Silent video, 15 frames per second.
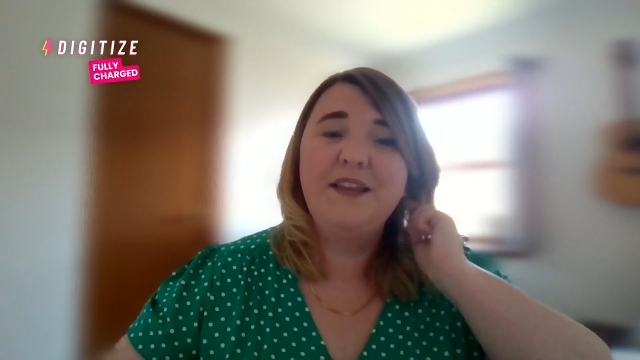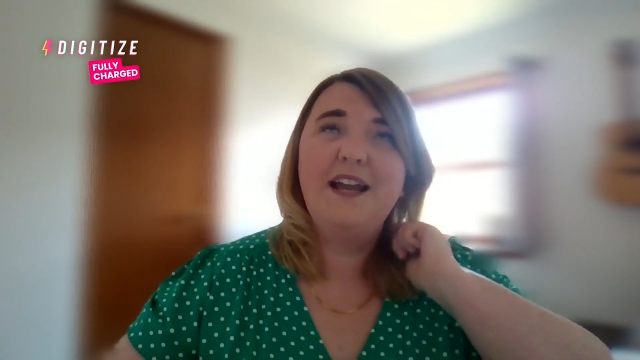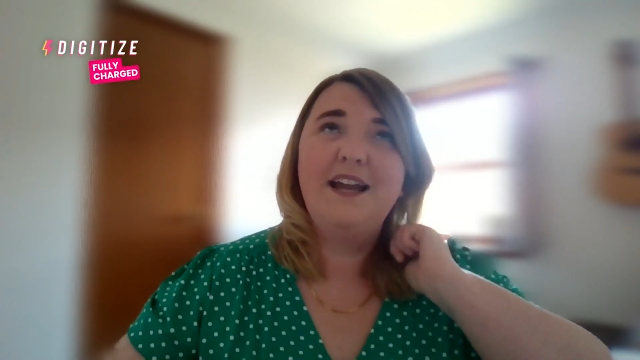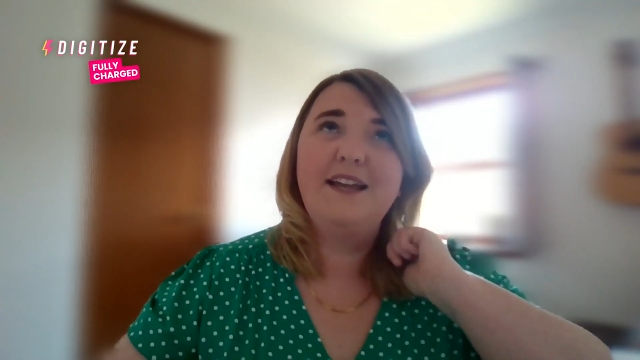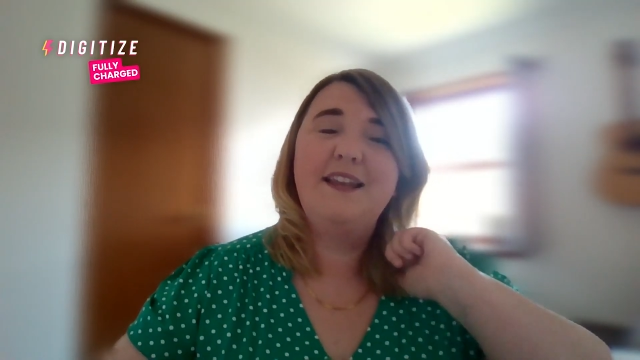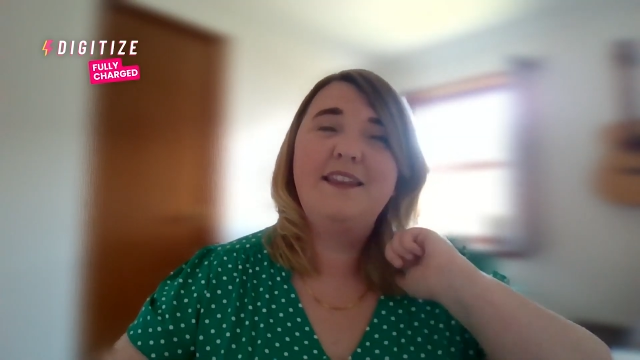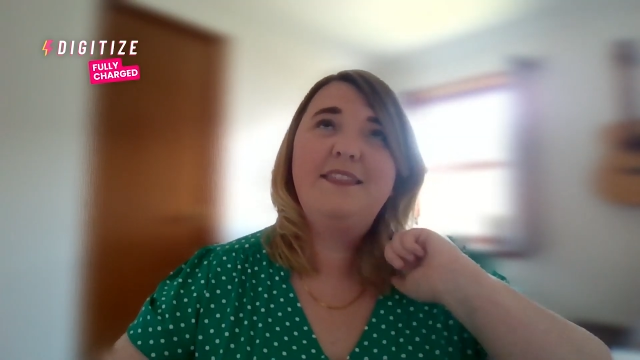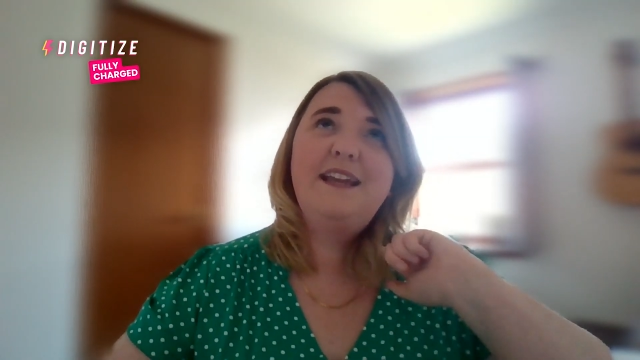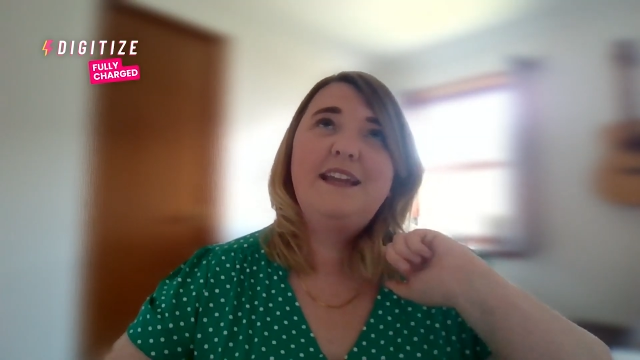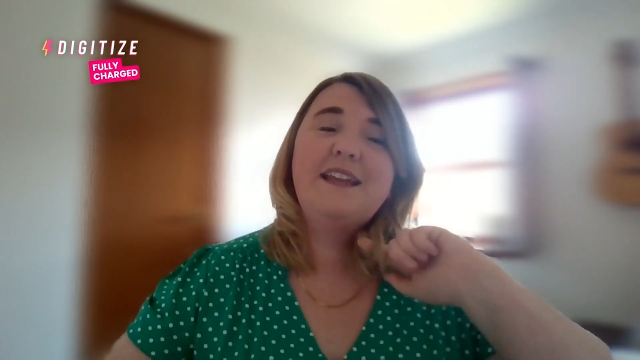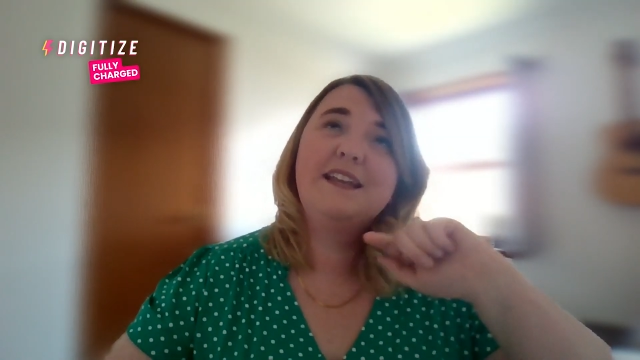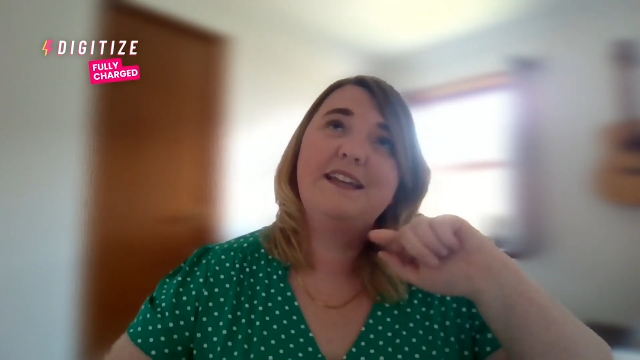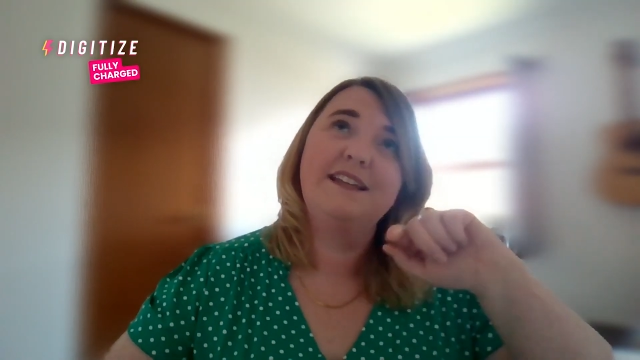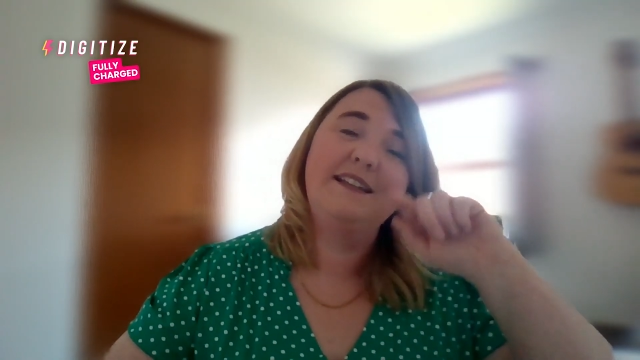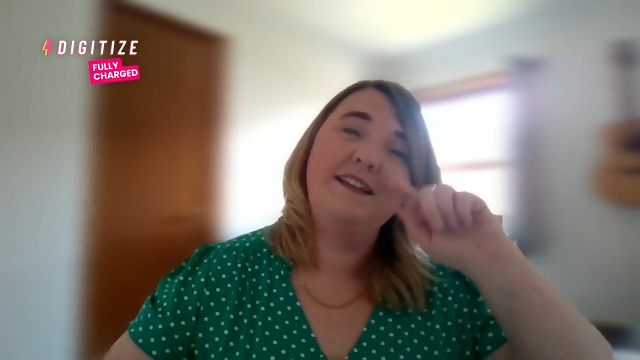And I
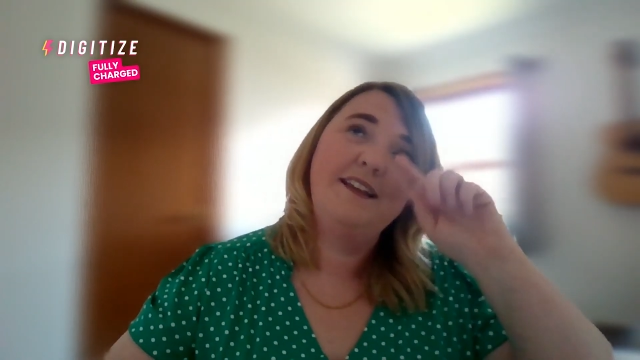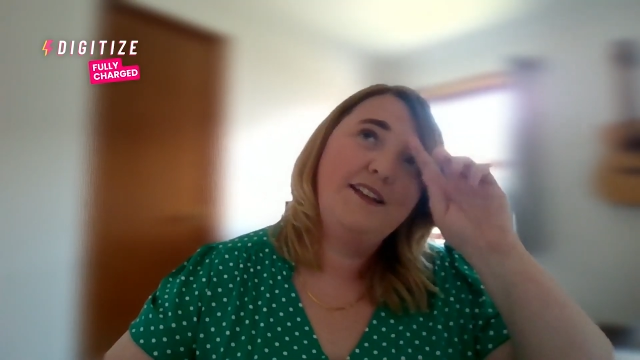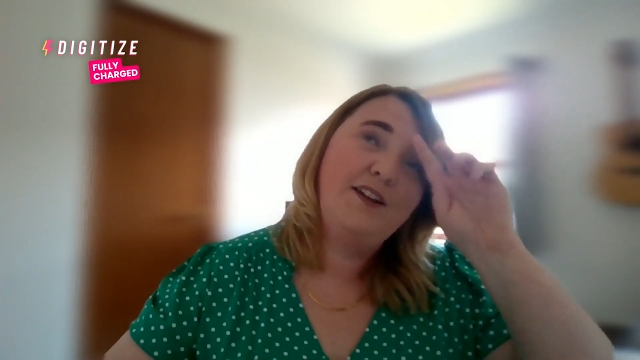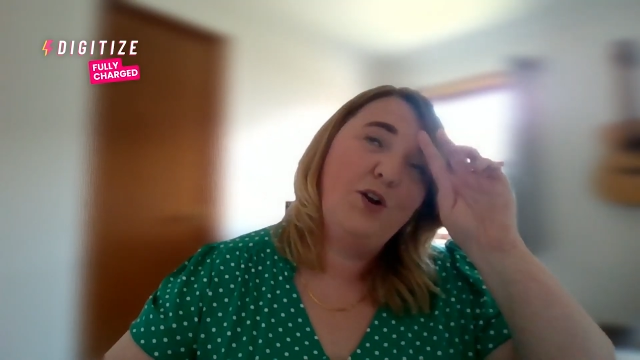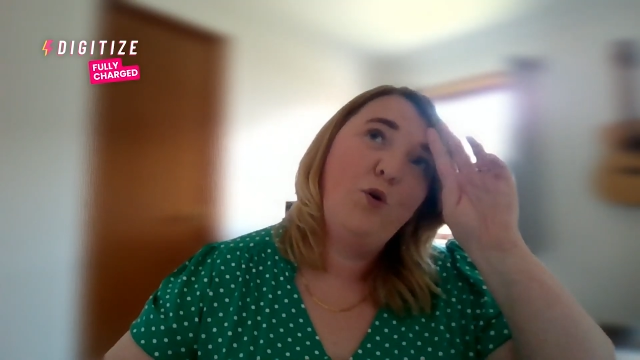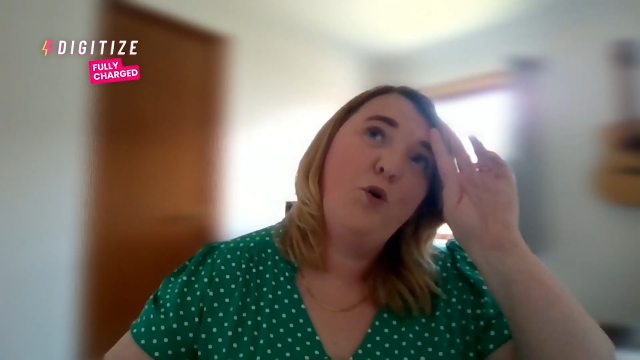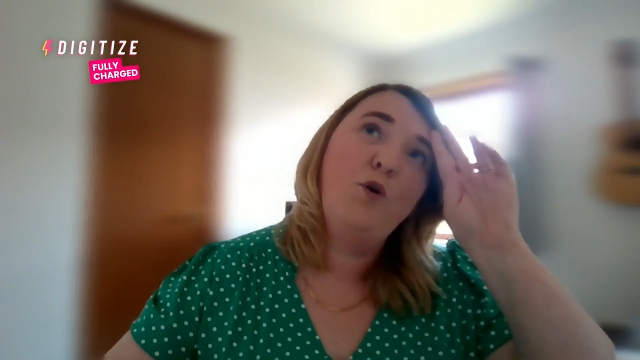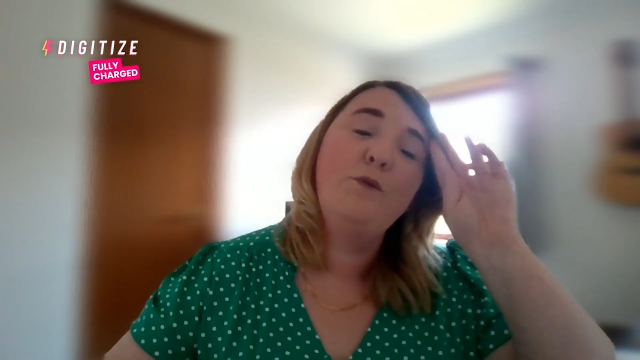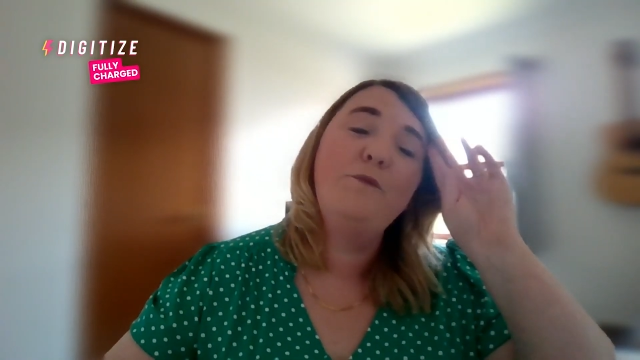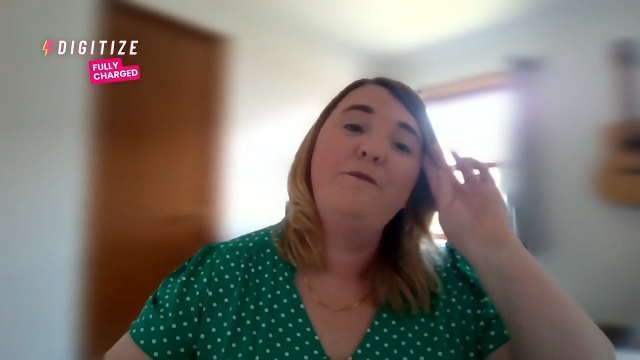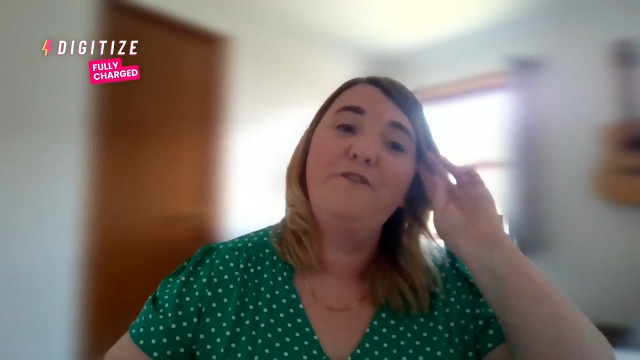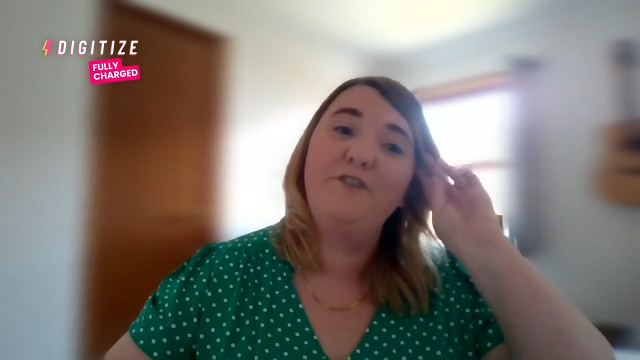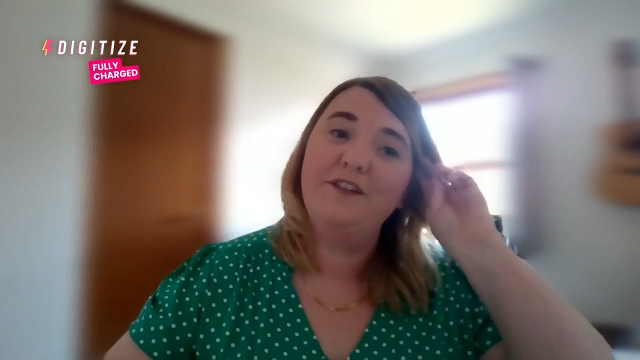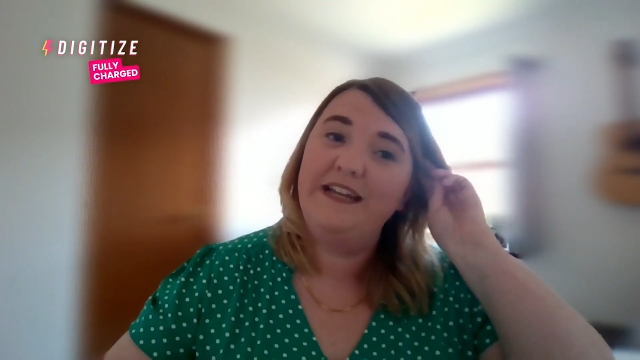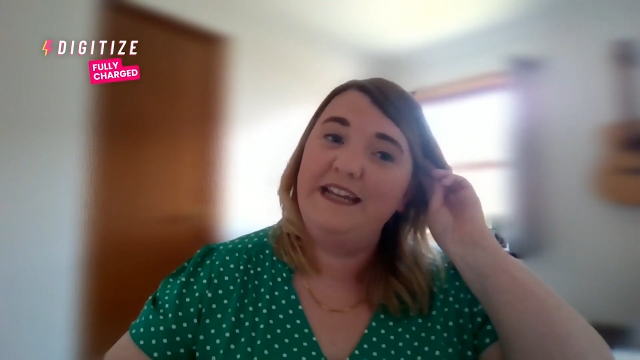think
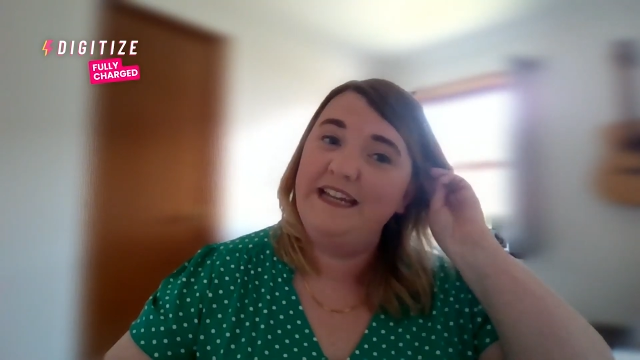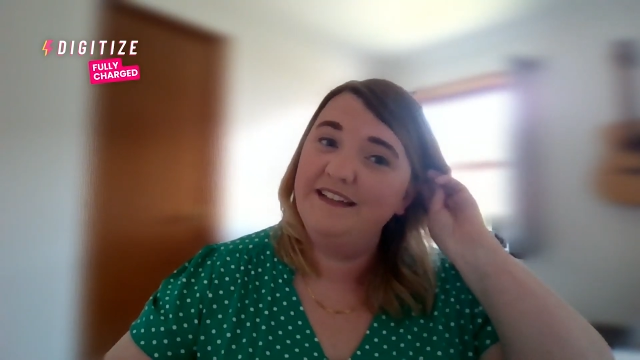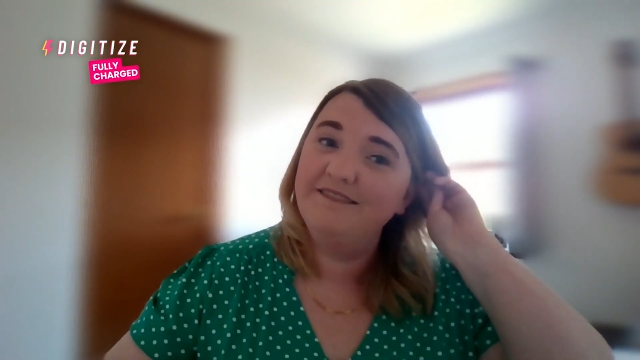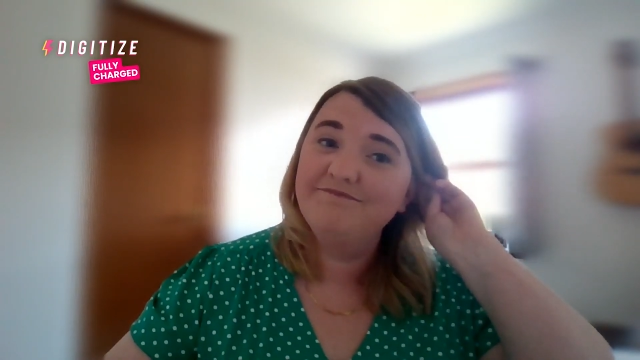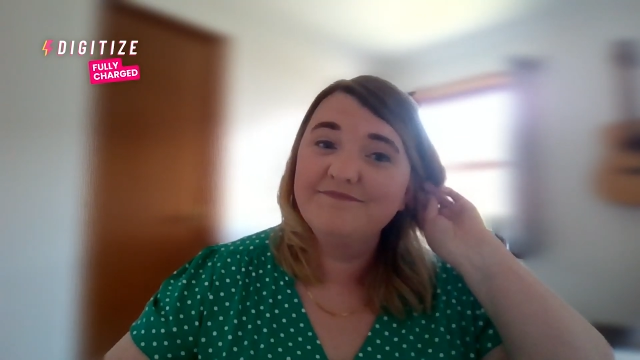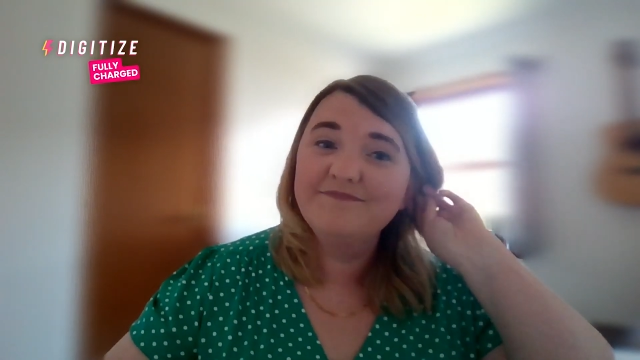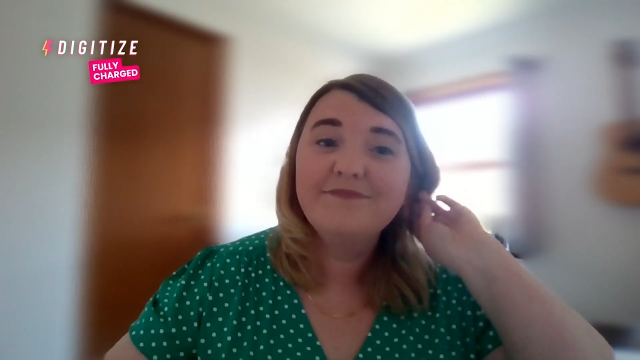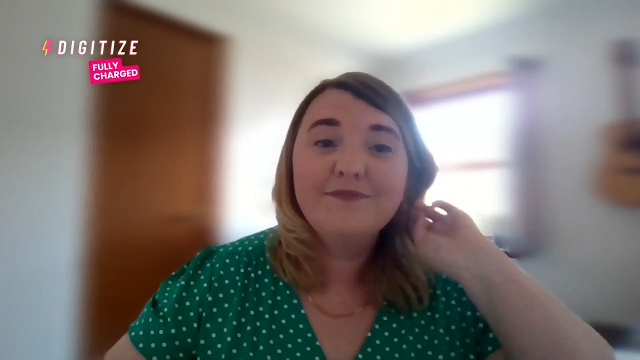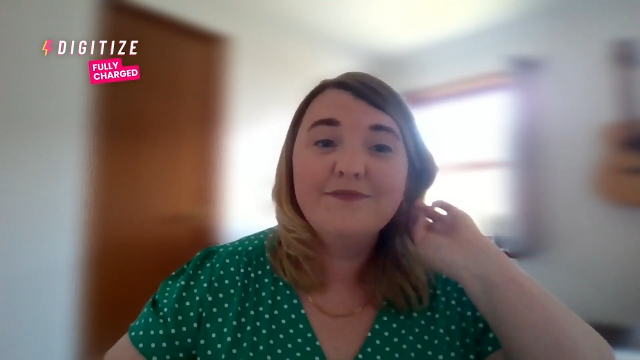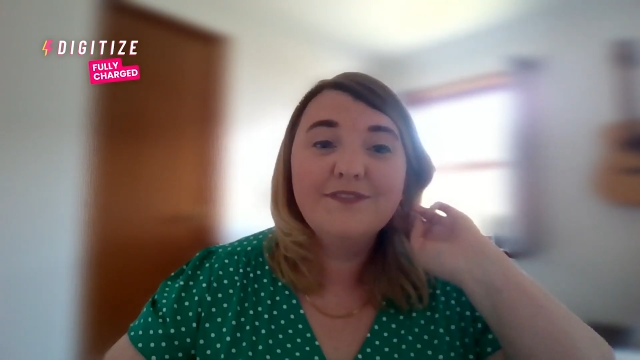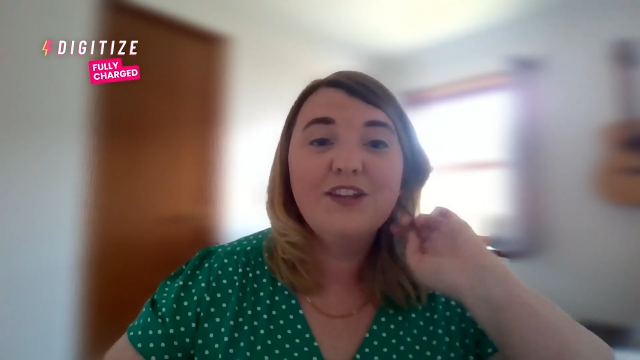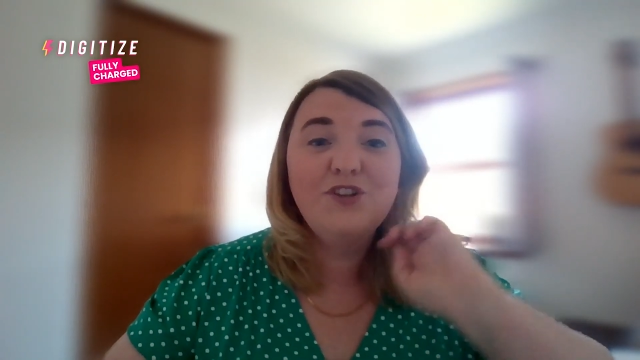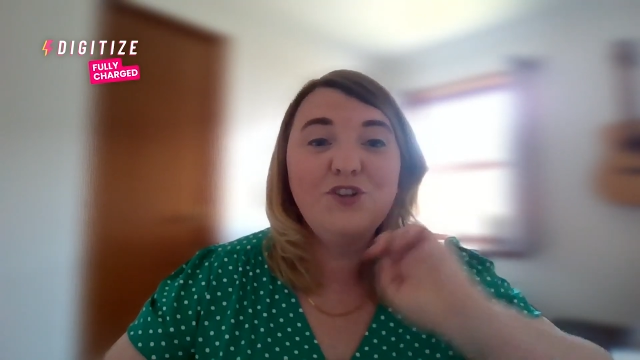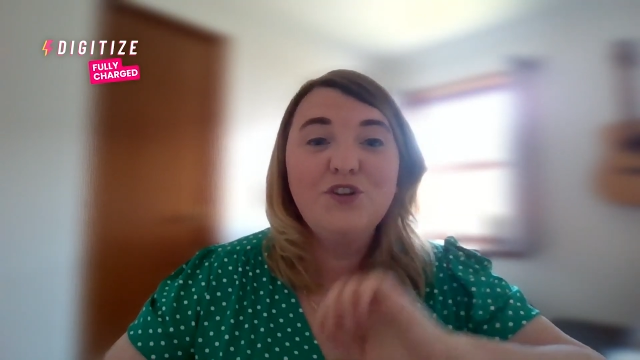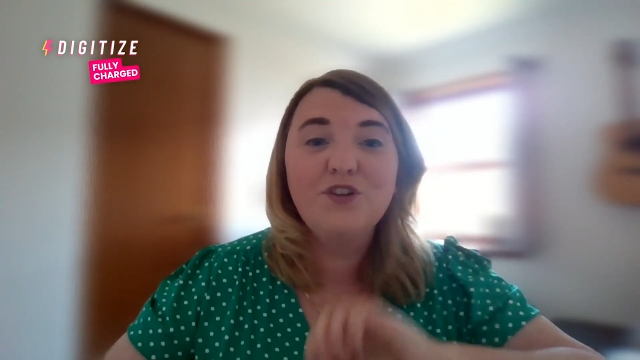hopefully the new